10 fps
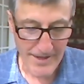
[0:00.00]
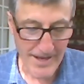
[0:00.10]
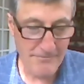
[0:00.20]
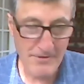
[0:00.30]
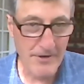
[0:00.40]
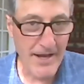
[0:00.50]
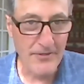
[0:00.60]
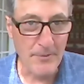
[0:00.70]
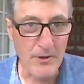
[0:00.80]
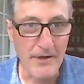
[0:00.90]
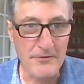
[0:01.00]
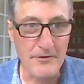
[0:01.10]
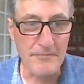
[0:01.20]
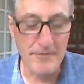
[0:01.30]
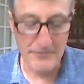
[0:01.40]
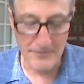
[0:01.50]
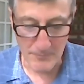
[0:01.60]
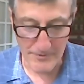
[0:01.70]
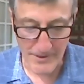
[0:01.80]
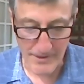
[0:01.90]
I've never had the pleasure of fishing
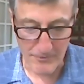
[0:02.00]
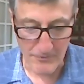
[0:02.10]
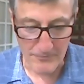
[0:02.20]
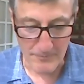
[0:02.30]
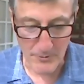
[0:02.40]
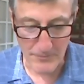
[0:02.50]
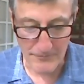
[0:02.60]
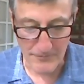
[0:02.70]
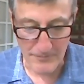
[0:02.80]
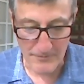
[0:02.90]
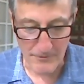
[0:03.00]
with Dave Hughes in person,